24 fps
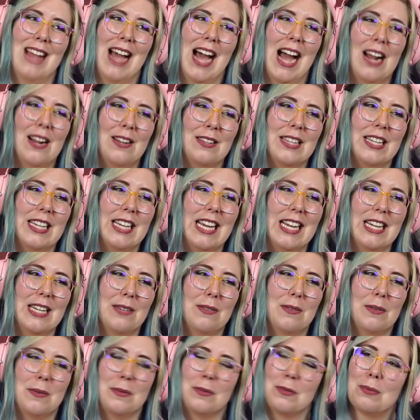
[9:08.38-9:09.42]
I don't think
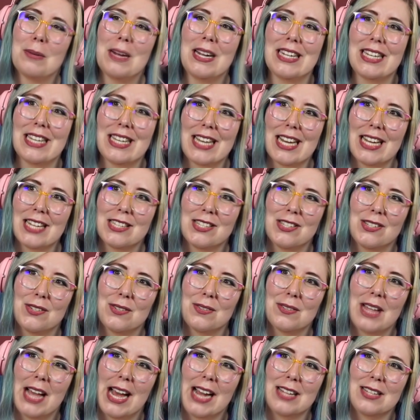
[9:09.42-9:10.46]
anyone was ready yet to
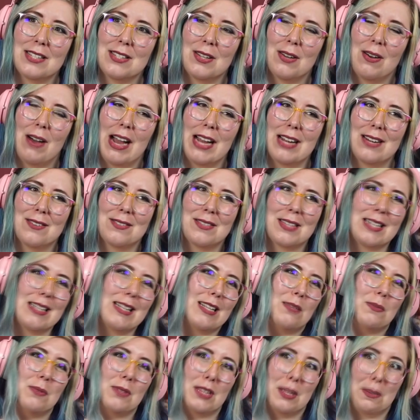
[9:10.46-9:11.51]
do that. So I don't think
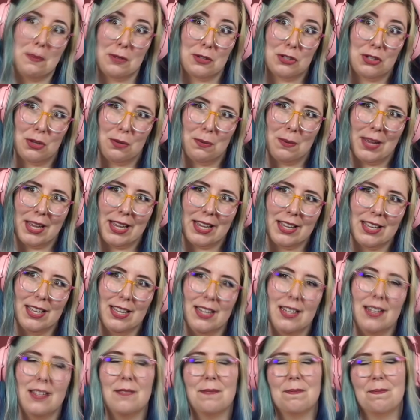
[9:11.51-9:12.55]
that's what they were doing.
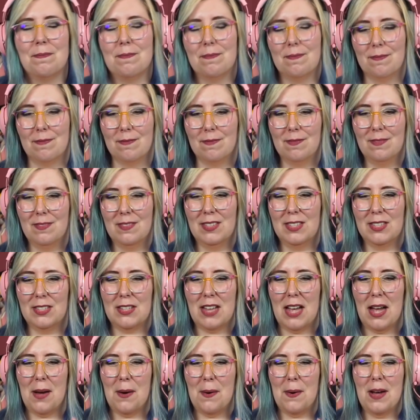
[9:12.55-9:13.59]

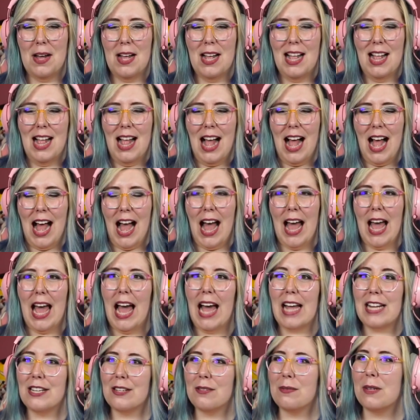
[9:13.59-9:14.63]
So,
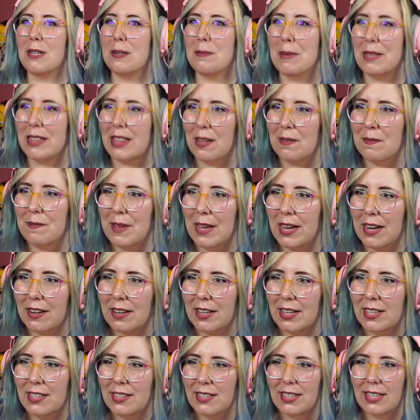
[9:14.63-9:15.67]
I just want to make that
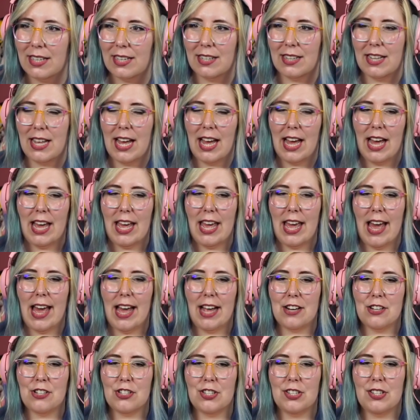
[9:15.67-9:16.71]
very clear that